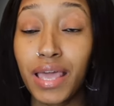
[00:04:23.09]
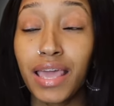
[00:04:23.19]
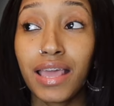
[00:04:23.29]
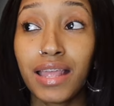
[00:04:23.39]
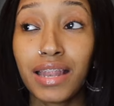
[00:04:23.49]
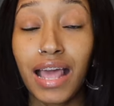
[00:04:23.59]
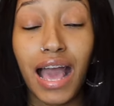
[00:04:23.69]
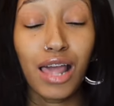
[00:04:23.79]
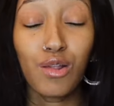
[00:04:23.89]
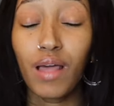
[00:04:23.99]
And
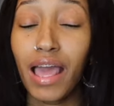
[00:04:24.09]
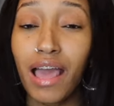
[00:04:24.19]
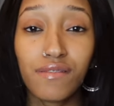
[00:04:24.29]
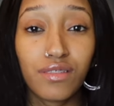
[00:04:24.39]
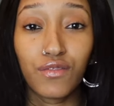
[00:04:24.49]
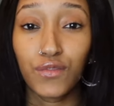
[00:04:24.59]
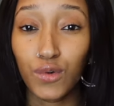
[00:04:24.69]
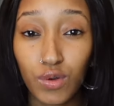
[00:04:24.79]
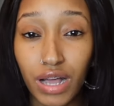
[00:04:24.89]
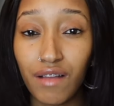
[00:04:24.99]
I don't have the
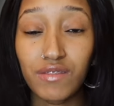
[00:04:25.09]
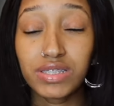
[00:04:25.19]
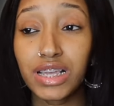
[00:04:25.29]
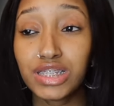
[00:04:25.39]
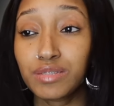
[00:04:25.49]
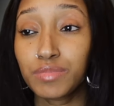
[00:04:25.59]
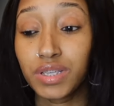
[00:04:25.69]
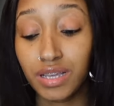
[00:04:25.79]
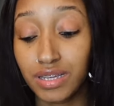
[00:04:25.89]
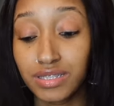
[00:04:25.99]
full conversation
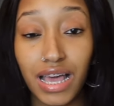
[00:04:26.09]
because